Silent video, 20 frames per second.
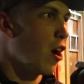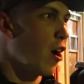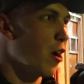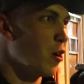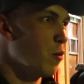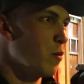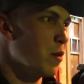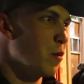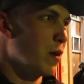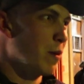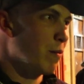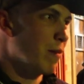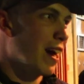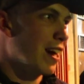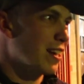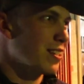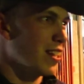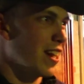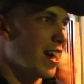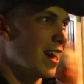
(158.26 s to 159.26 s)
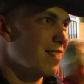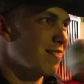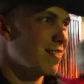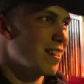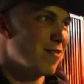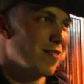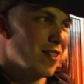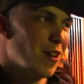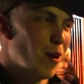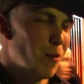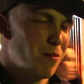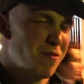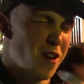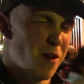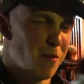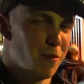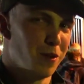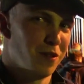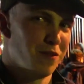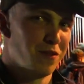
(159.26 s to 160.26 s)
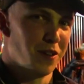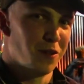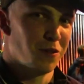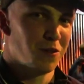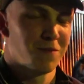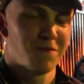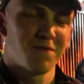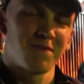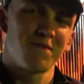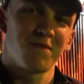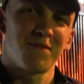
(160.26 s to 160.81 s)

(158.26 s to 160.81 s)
Kite will be wing back today, even though I prefer him midfield.